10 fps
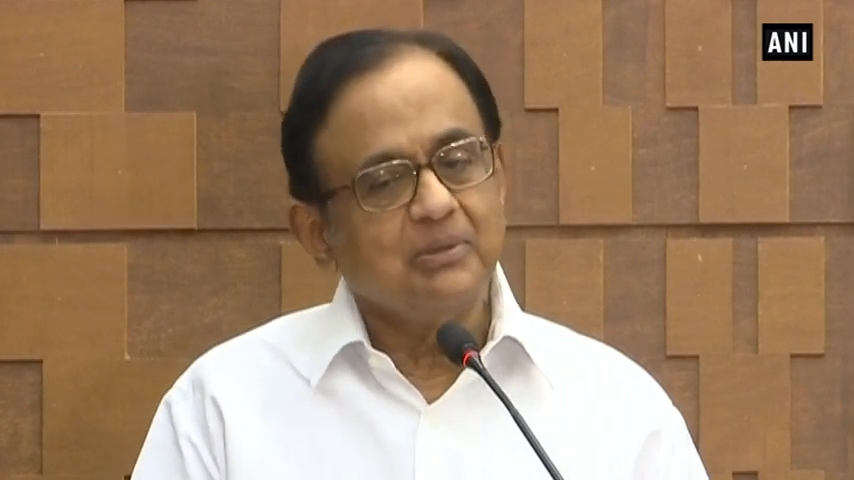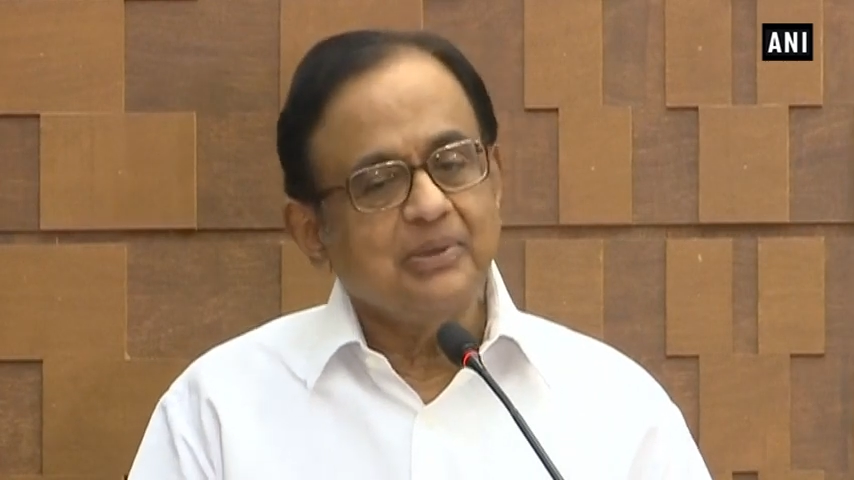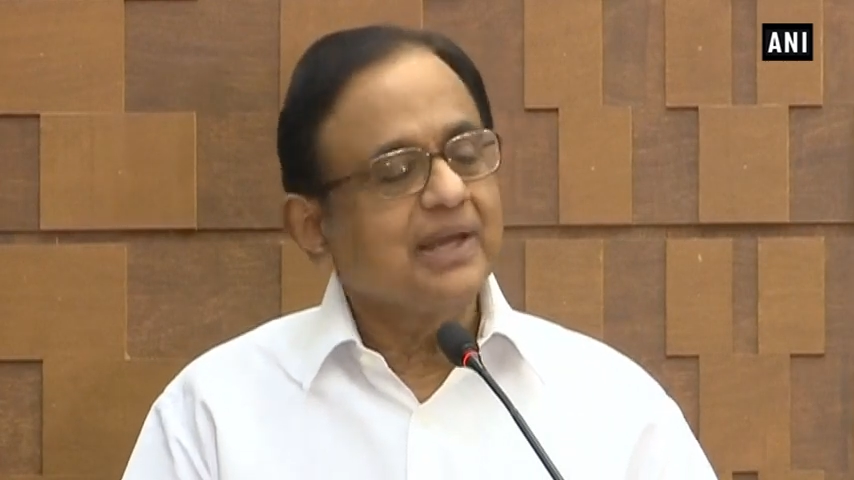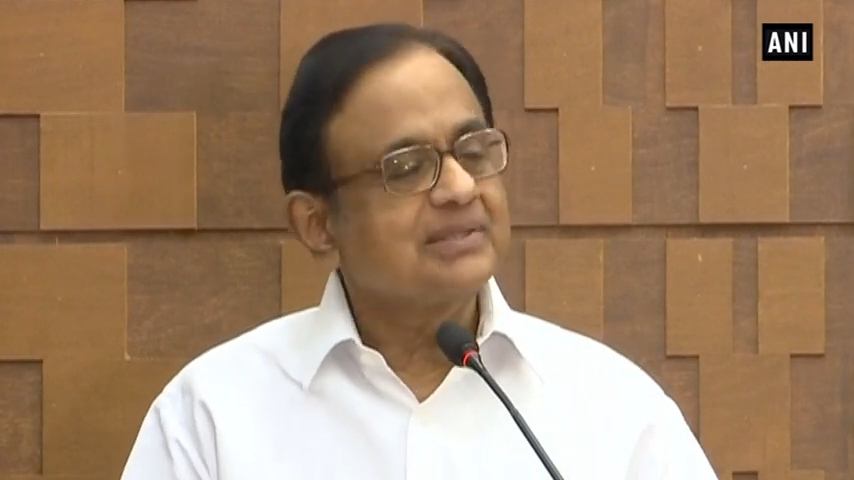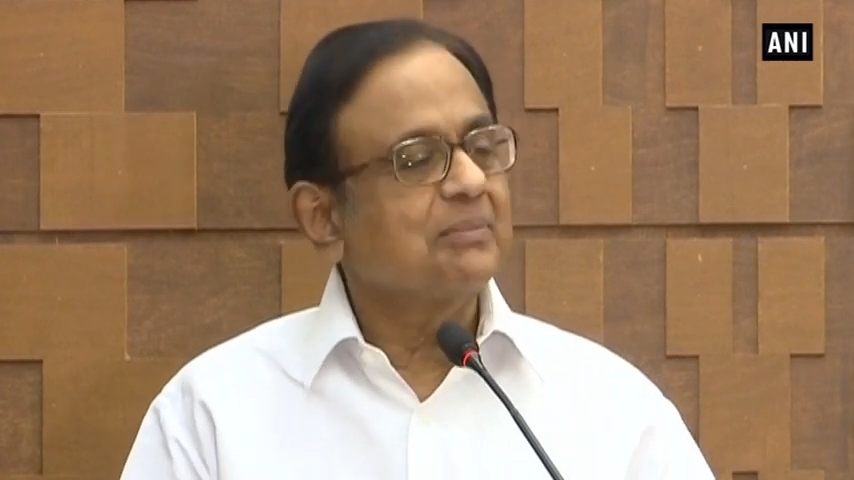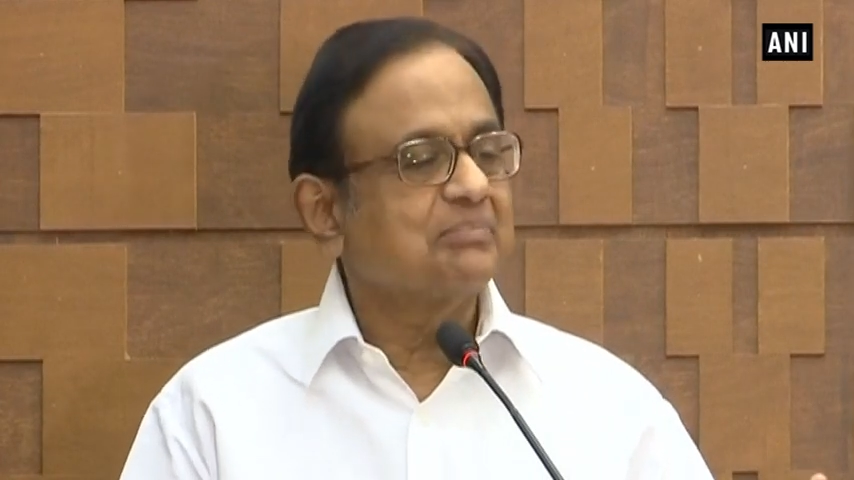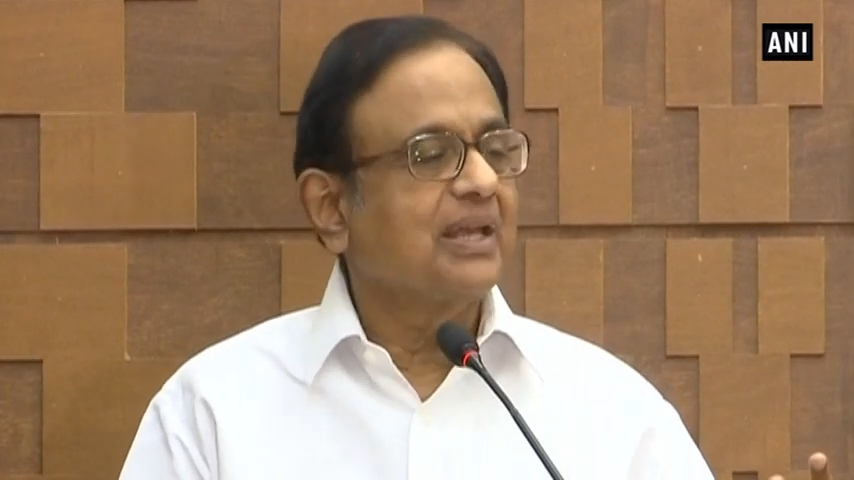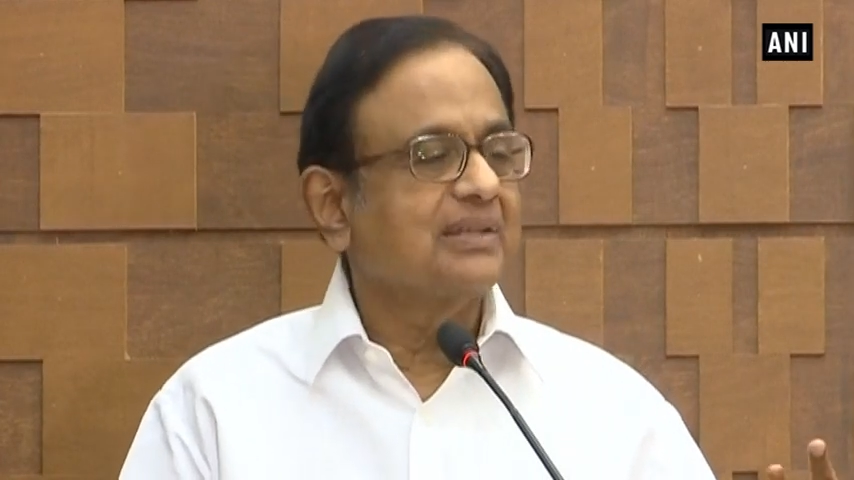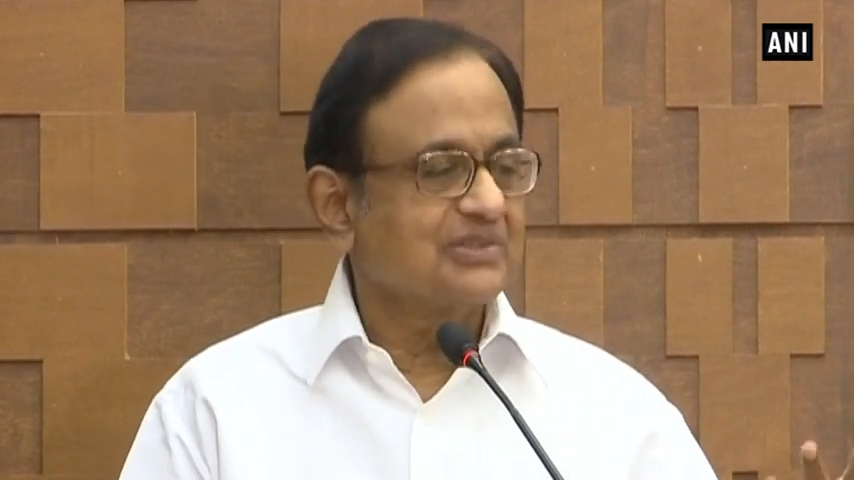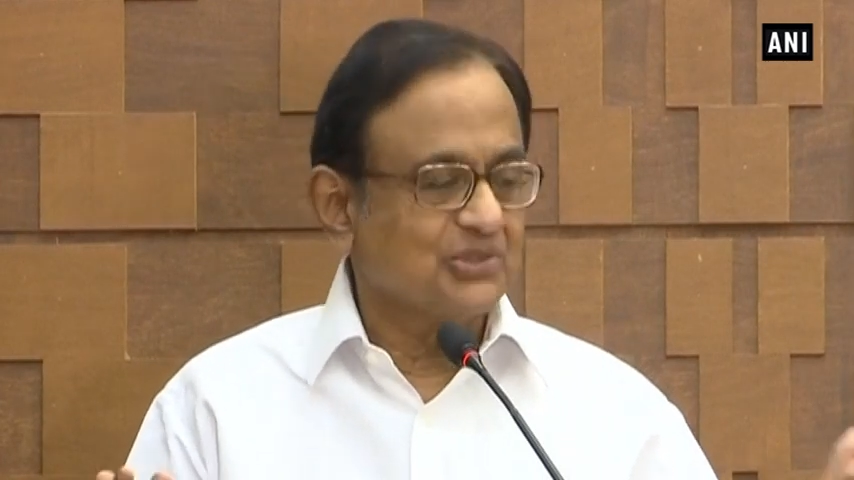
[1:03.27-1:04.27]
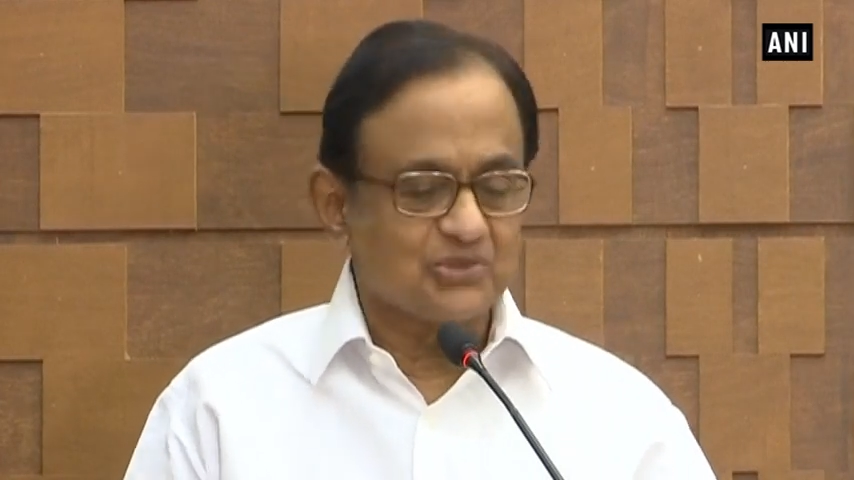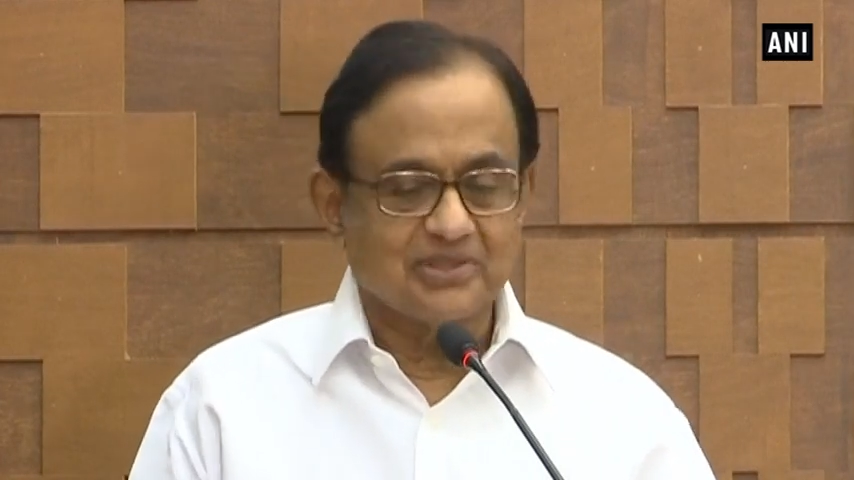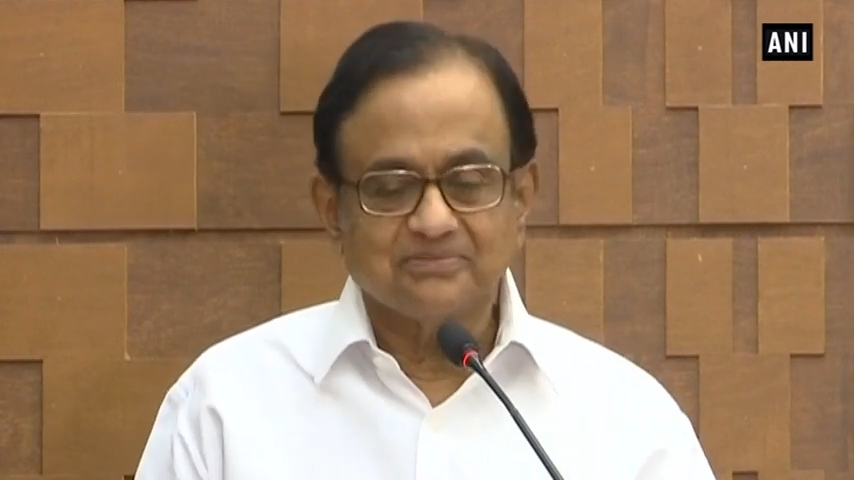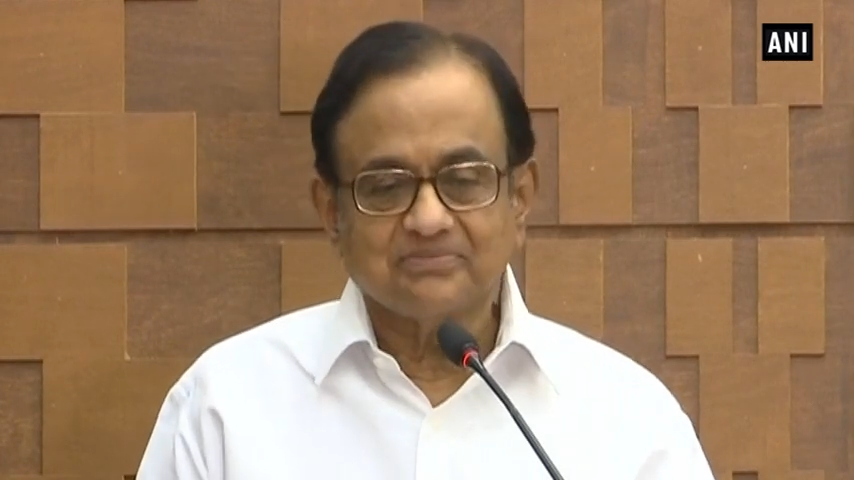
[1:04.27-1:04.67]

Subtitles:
We accept that decision.